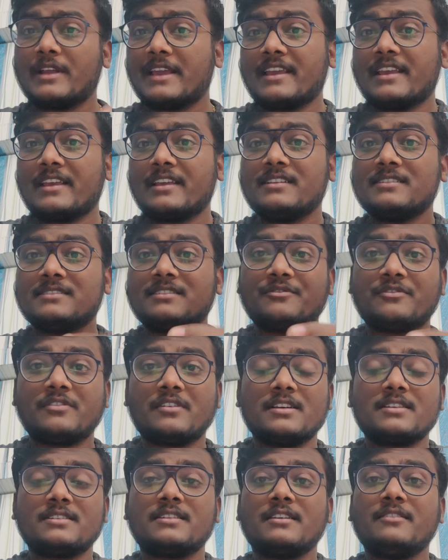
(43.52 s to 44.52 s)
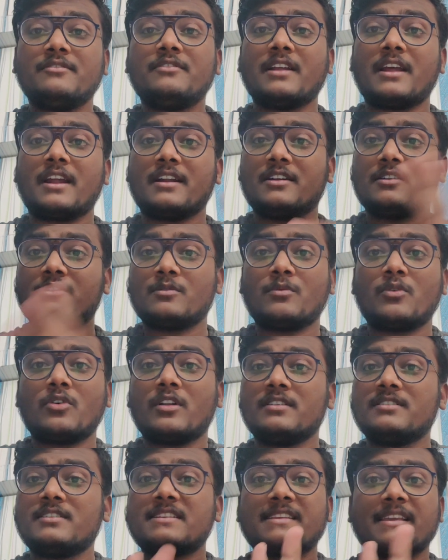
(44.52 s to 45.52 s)
Today is the first shift and
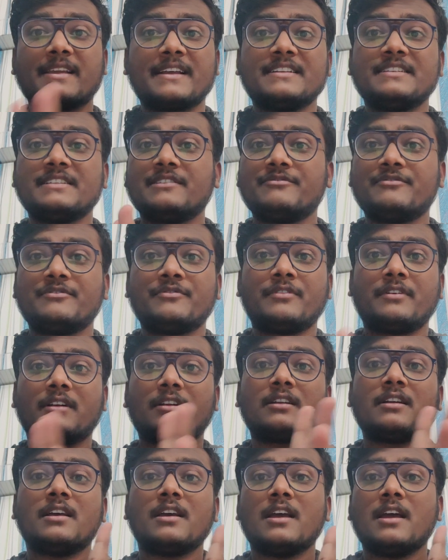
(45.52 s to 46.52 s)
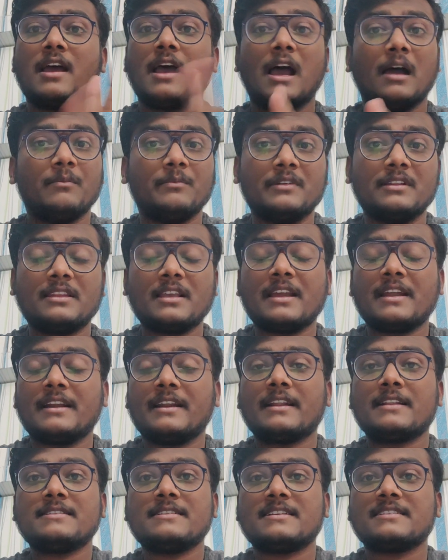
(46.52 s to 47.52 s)
tomorrow is the second shift for AMRITA
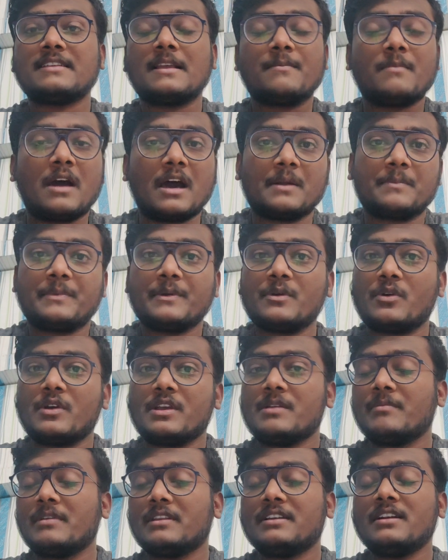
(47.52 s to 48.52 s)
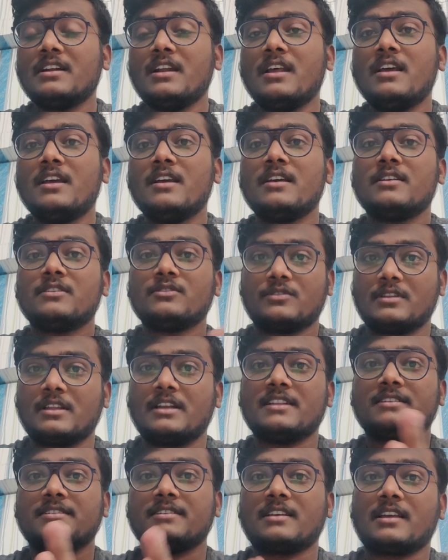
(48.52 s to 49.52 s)
entrance exam RPOE method. So
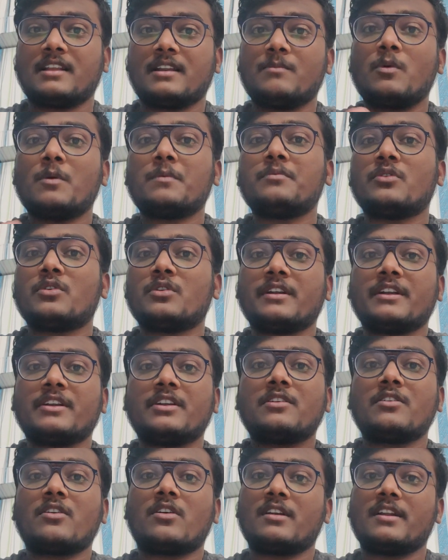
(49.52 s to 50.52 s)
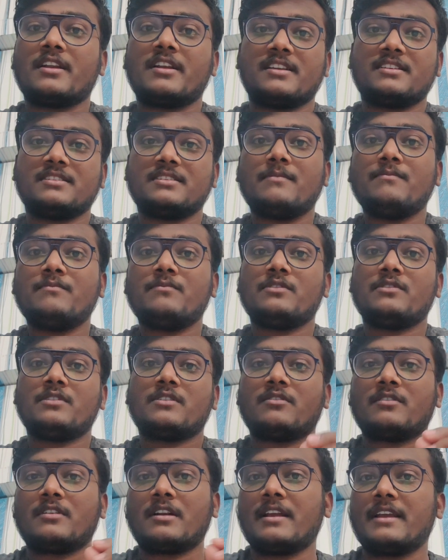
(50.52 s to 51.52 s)
that is a remote procreated online exam
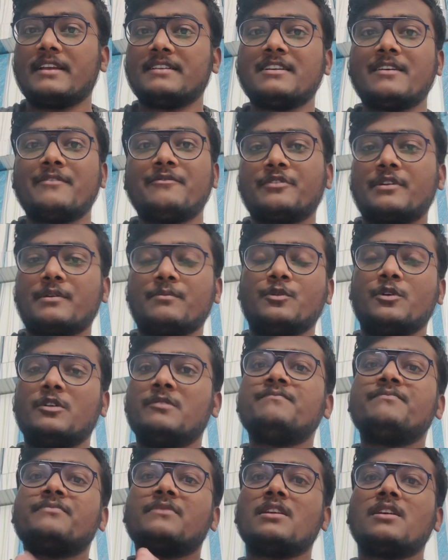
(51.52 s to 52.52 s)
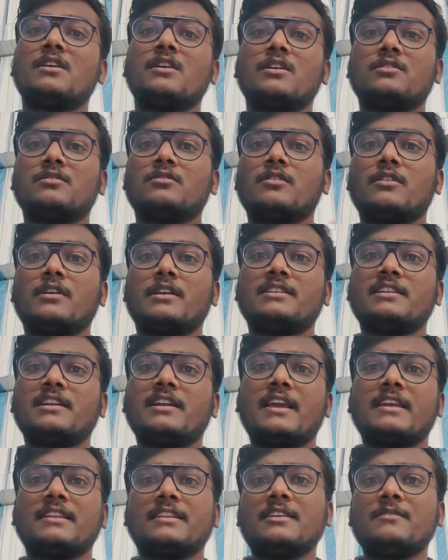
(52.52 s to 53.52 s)
or exam from home. So
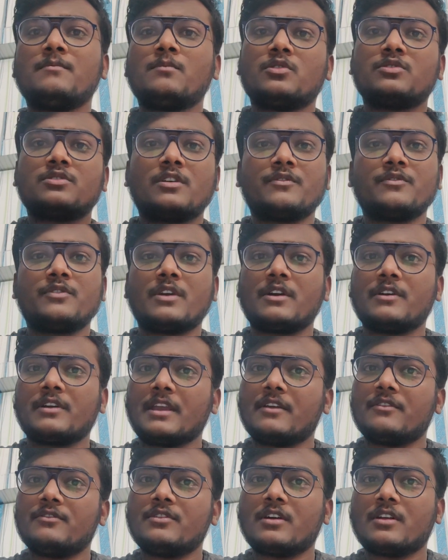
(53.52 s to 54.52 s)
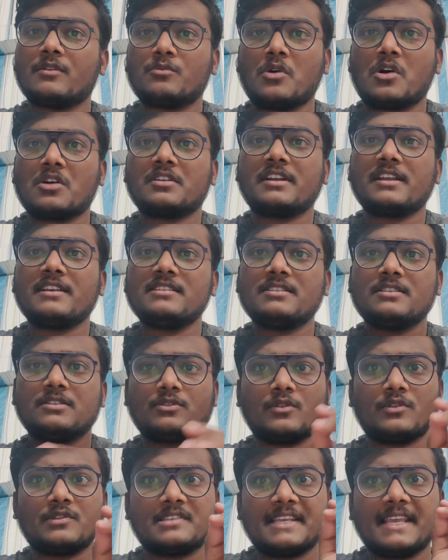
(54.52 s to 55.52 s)
yesterday I think most of you have gave your mock test,
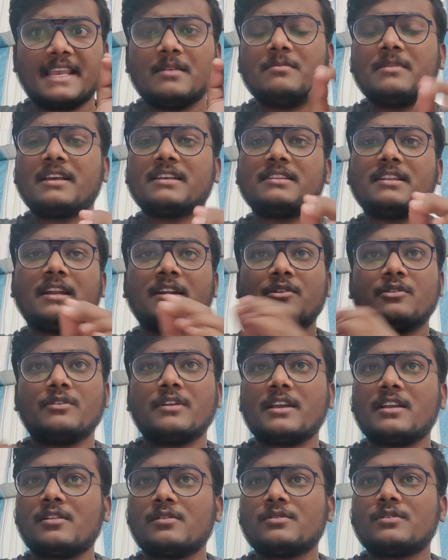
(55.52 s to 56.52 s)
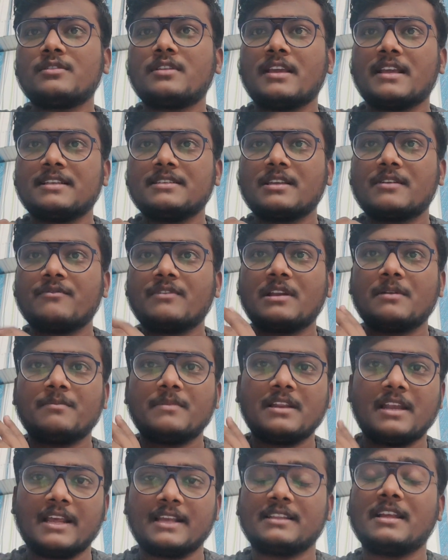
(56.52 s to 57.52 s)
so same like that today also the exam will
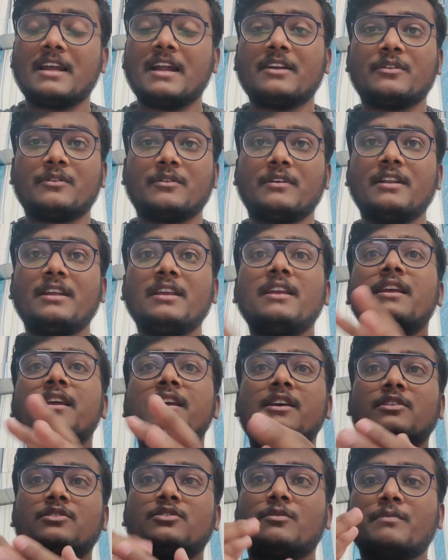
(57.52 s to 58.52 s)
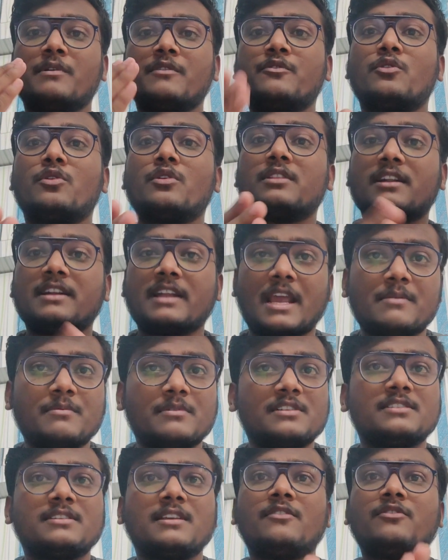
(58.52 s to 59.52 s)
be like that only. So before the
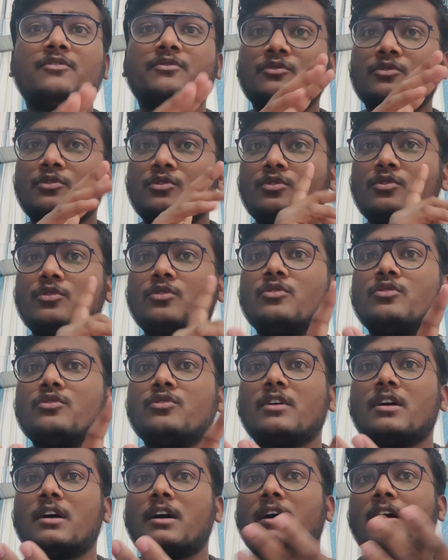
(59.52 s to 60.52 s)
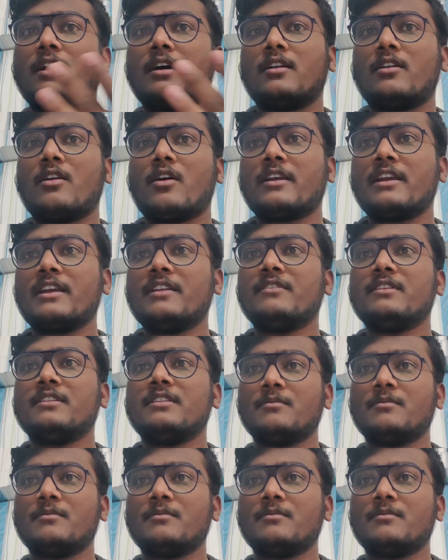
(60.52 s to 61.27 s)
time itself, do log in